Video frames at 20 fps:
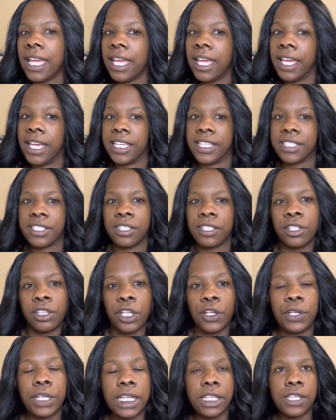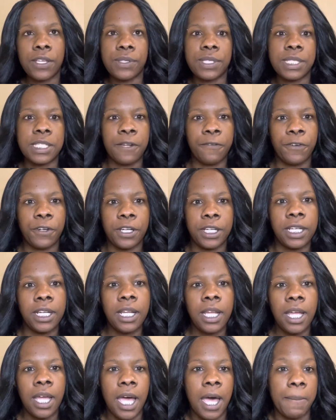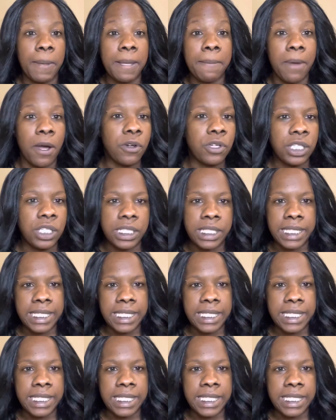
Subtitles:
He's learning those different emotions,